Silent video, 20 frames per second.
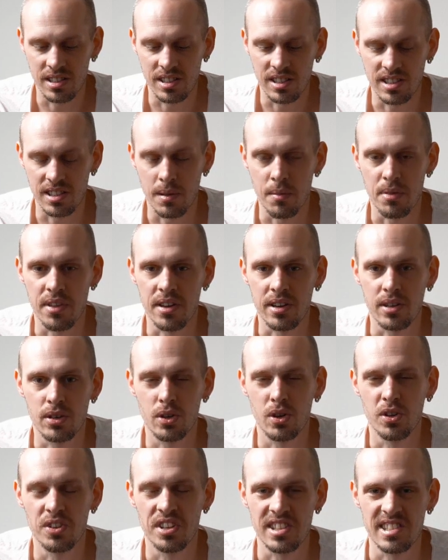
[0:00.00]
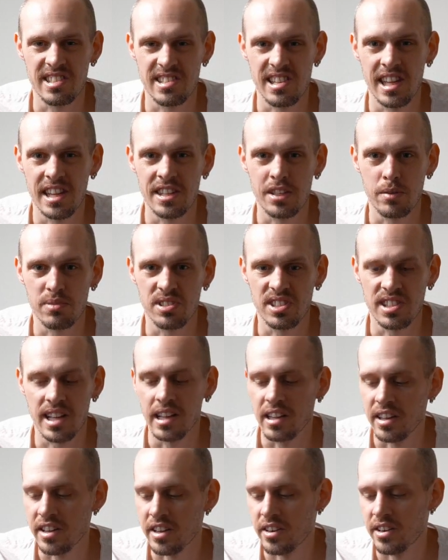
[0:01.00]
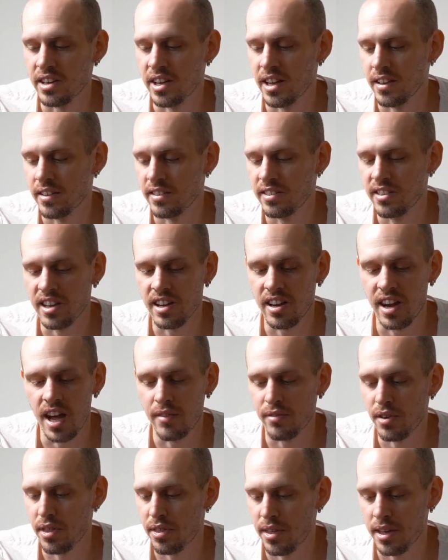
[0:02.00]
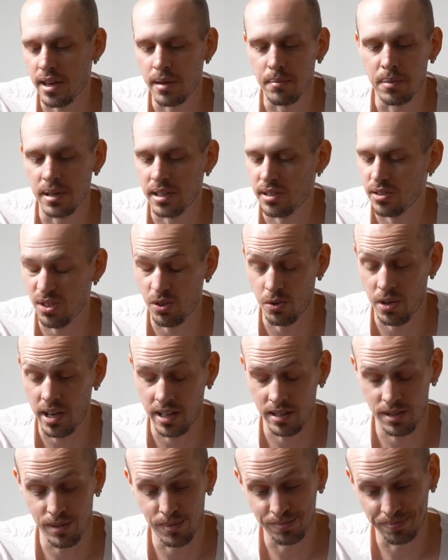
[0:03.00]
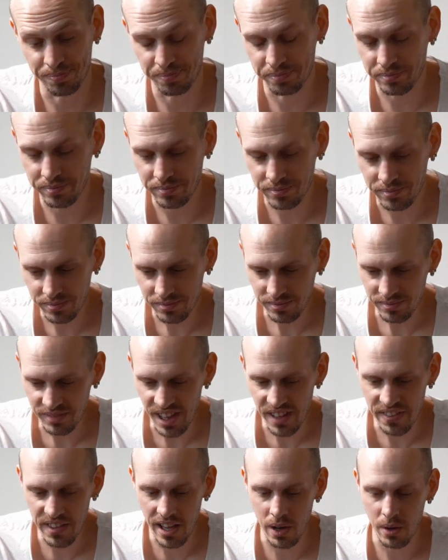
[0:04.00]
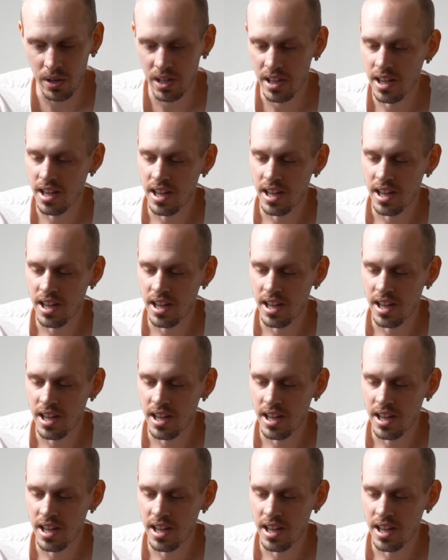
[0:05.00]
something called a selenium cell here, and they are everything but correct. Now,